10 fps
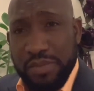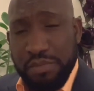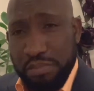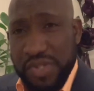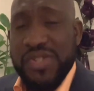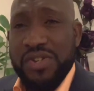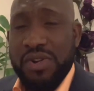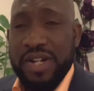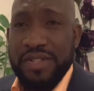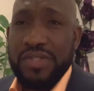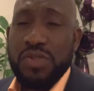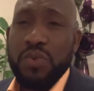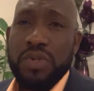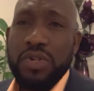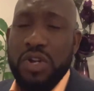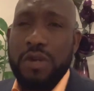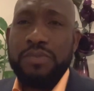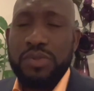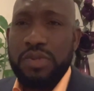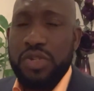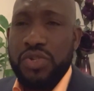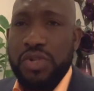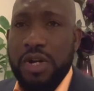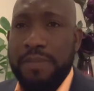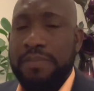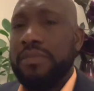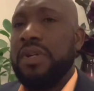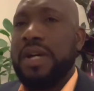miscreants wouldn't come to his shop